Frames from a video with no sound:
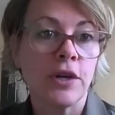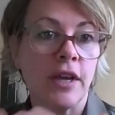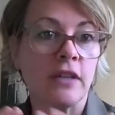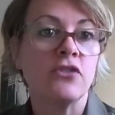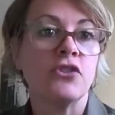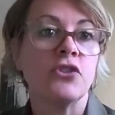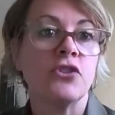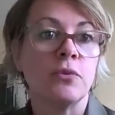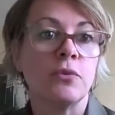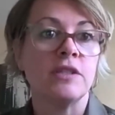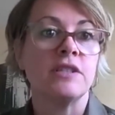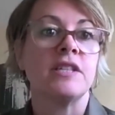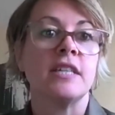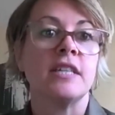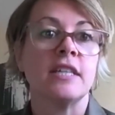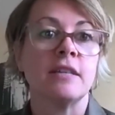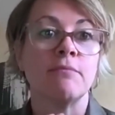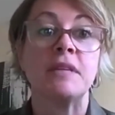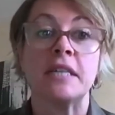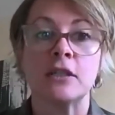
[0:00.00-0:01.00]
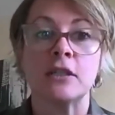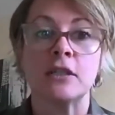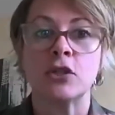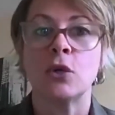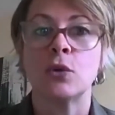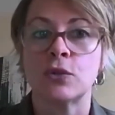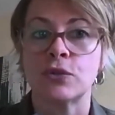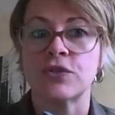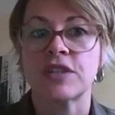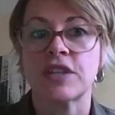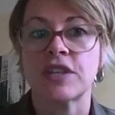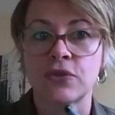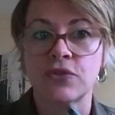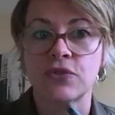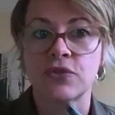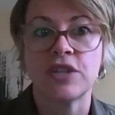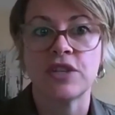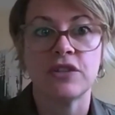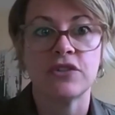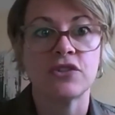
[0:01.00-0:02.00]
and do indeed meet local
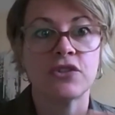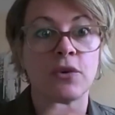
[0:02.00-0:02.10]
skills needs.